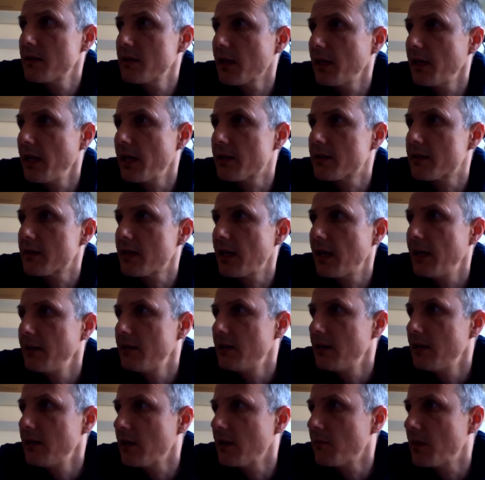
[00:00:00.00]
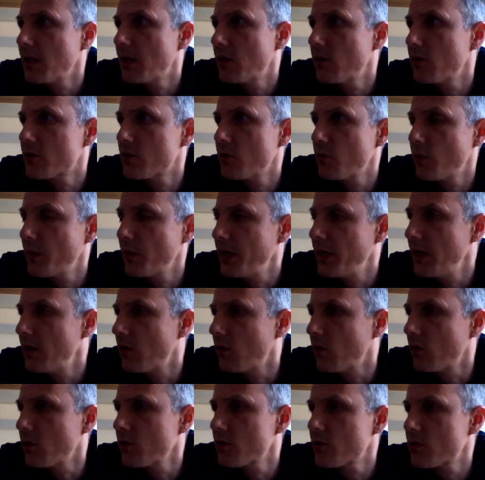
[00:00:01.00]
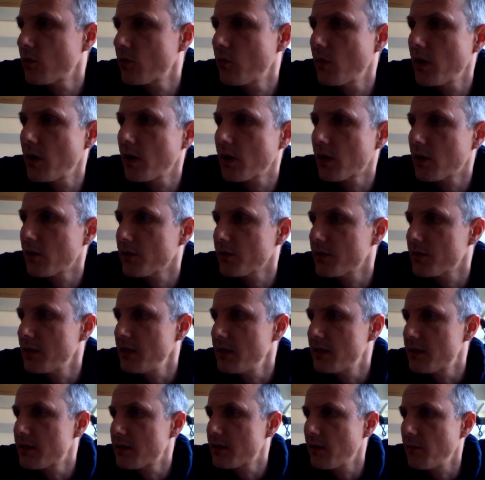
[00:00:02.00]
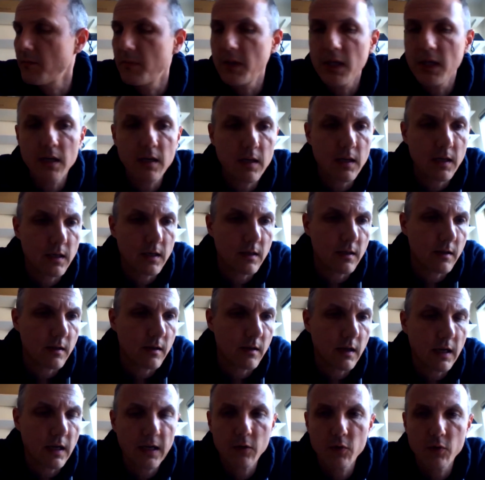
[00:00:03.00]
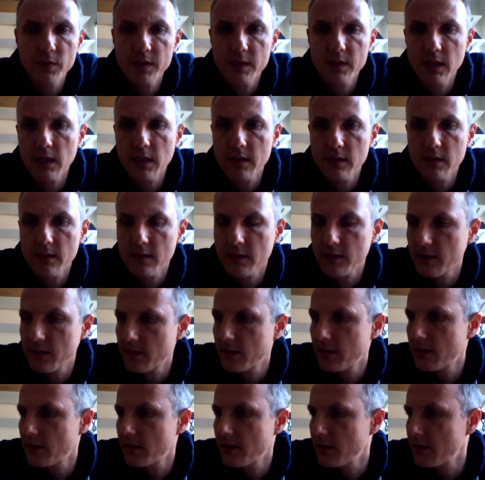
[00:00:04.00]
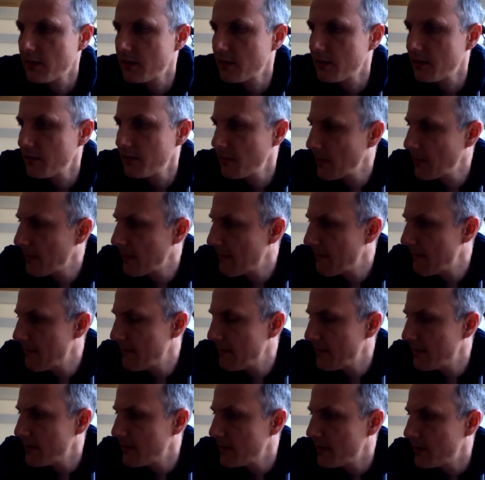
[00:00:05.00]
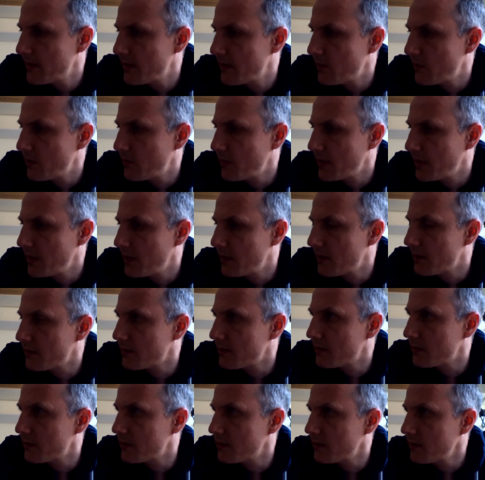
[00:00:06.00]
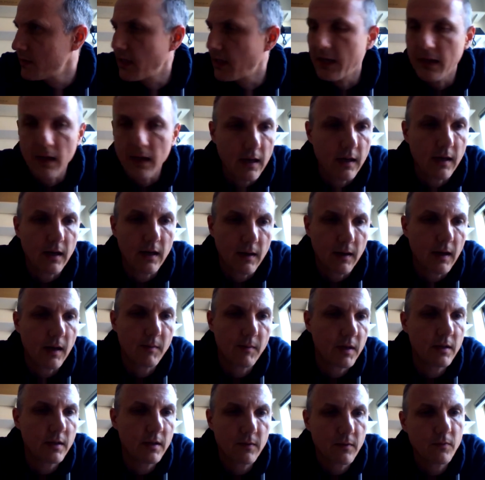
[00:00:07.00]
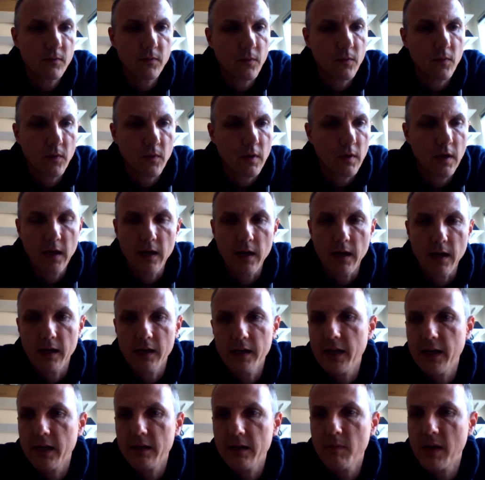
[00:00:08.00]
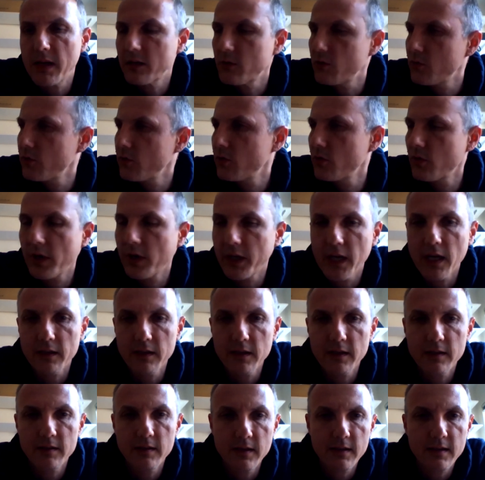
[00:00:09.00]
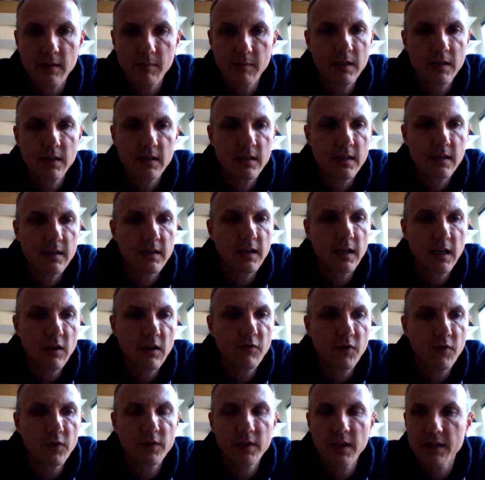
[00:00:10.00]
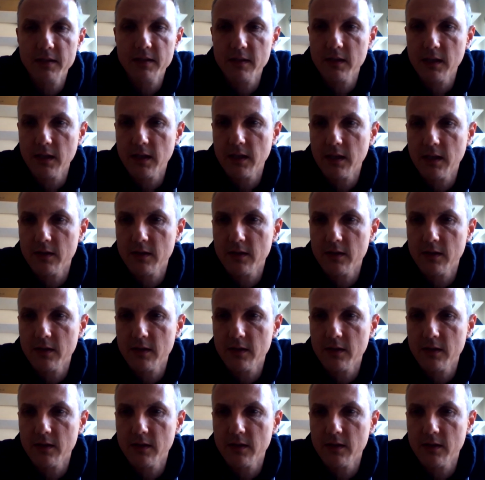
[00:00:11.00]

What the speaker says: is really exciting because we also work on this beak in acoustics. I mean, I'll get back to you regarding this. I mean, this is really fantastic.